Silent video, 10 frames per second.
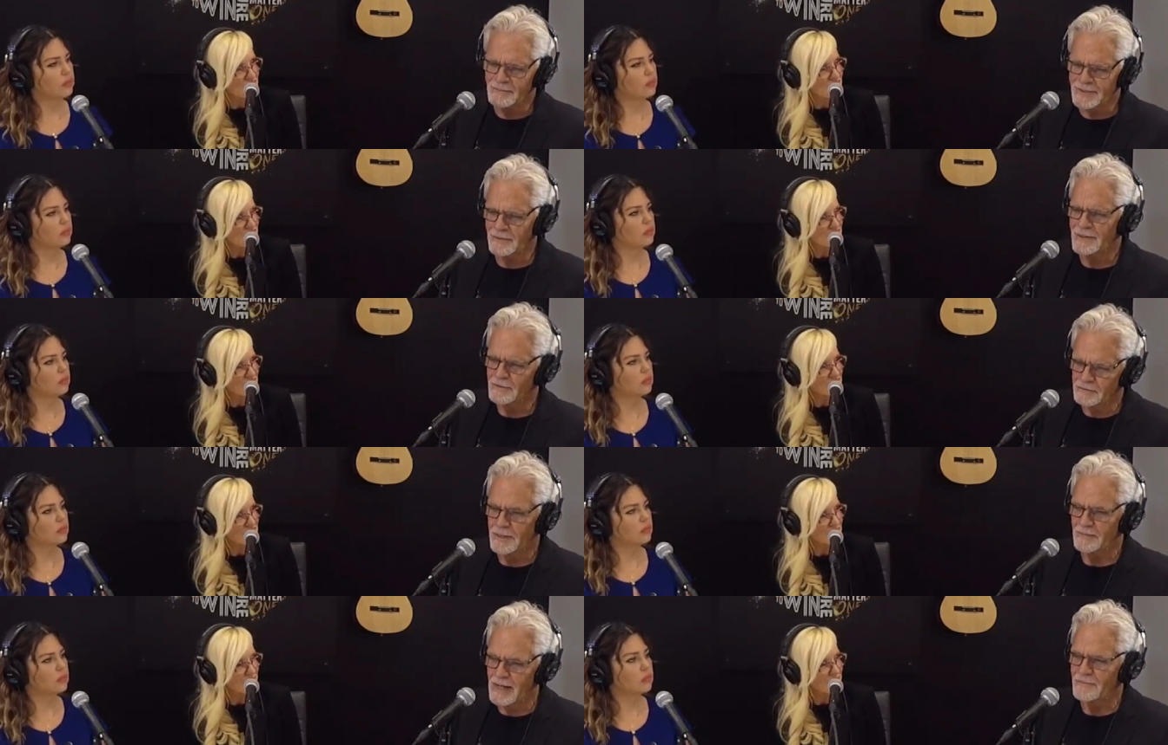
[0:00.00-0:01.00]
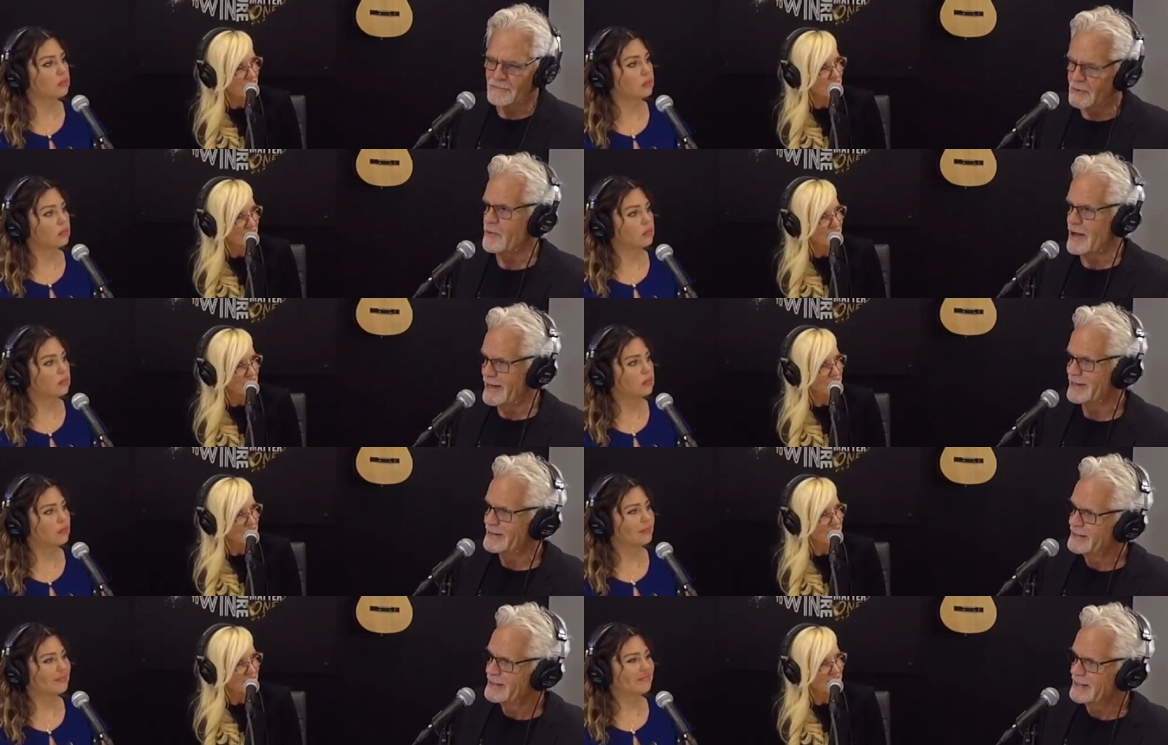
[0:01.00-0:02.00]
Speaker 1: from somebody who's been around for a
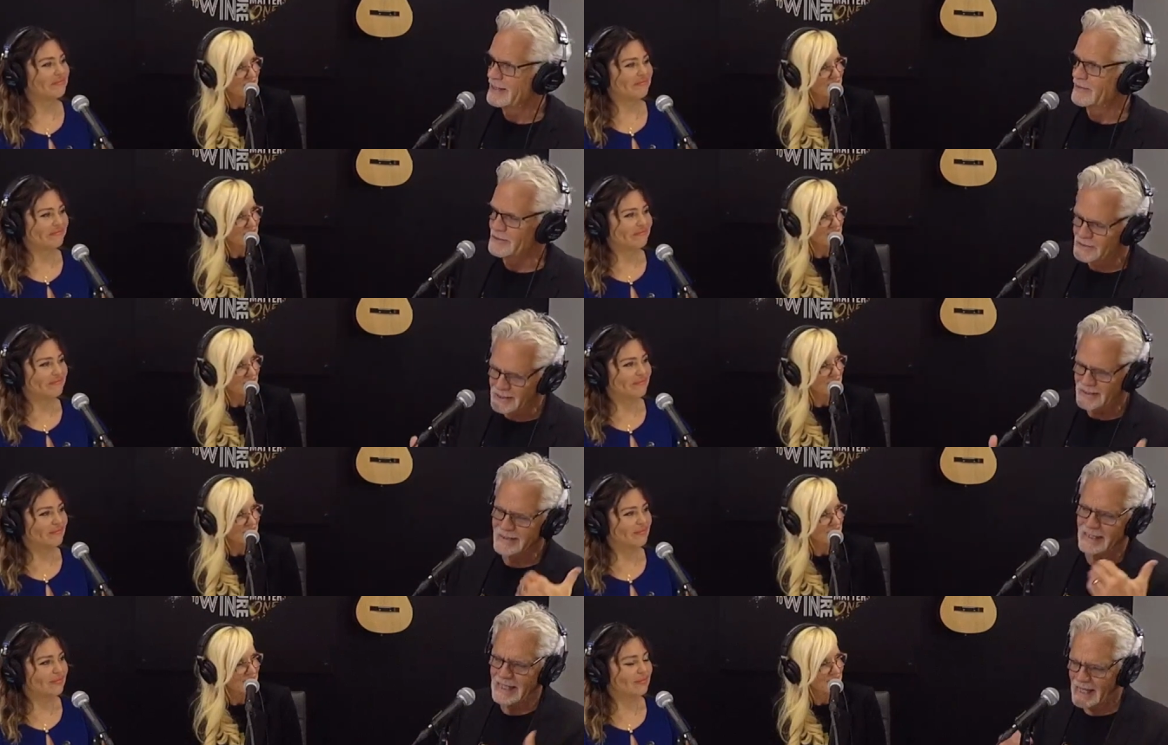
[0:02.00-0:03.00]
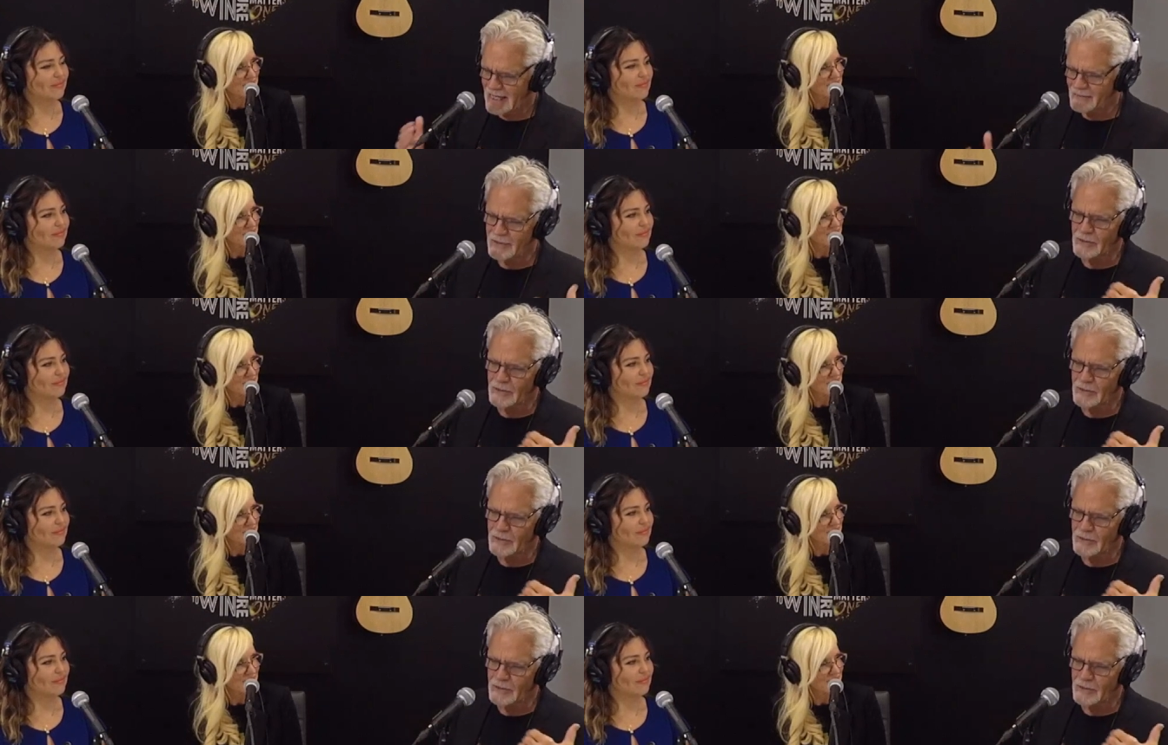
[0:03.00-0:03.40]
while, you know, that you're going to see that kind of